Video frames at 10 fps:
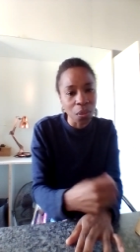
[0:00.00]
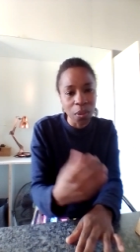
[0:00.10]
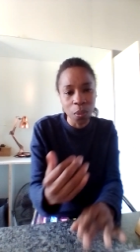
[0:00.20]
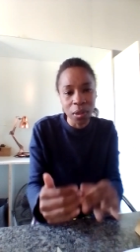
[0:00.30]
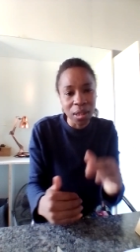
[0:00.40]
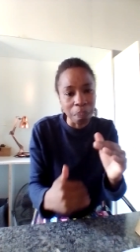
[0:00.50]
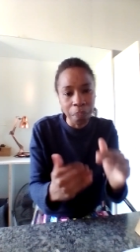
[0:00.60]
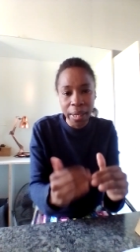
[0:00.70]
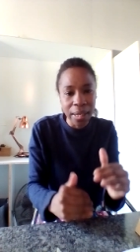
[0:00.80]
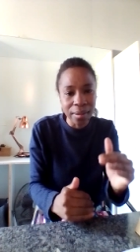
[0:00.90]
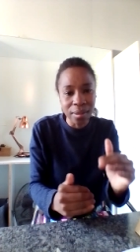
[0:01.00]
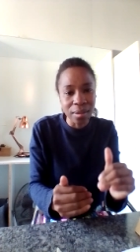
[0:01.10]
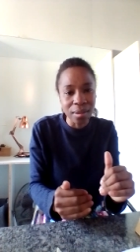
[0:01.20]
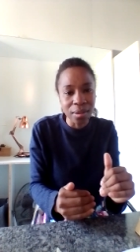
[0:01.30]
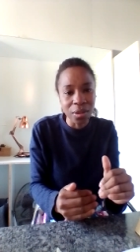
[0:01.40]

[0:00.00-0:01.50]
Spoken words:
So it will depend,